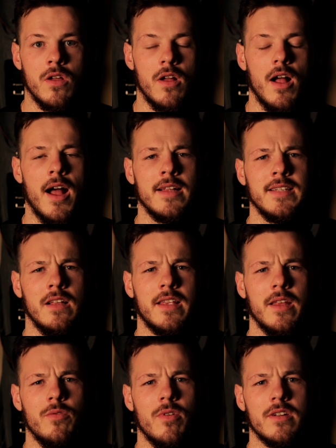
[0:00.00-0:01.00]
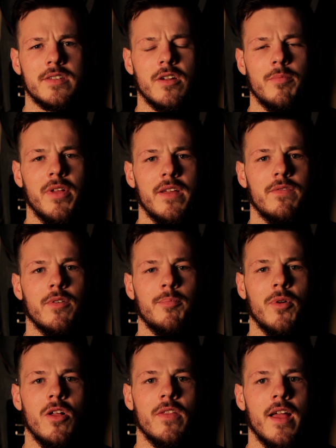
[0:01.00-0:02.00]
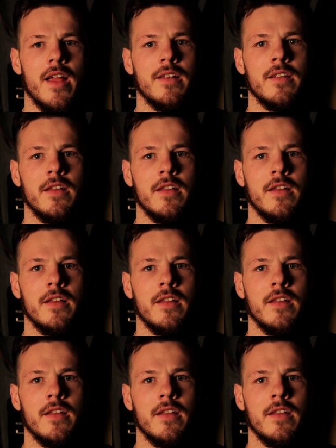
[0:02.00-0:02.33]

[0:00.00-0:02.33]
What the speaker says: I'd tell a kid who wanted to start playing football that